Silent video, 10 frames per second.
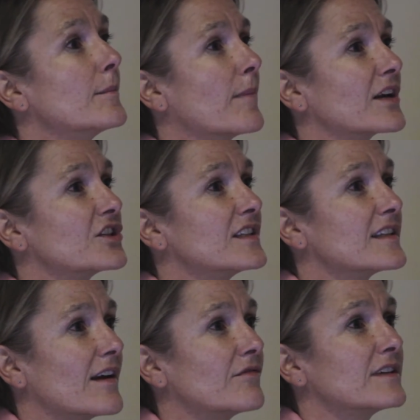matches
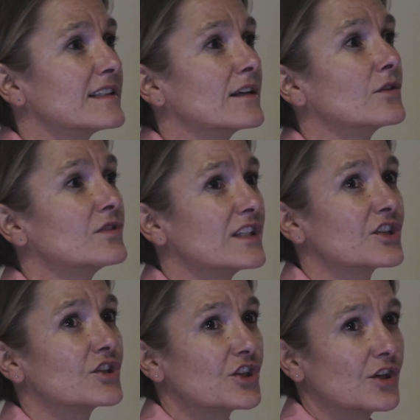every single
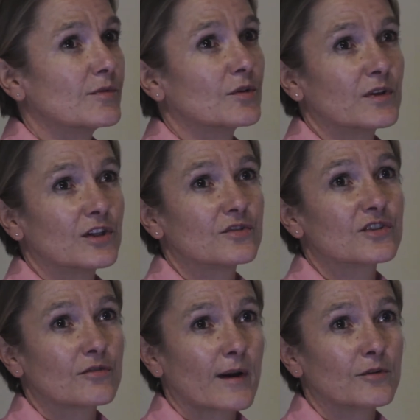dish and tube that we use
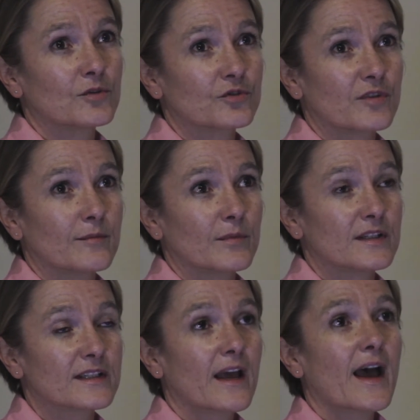throughout your treatment.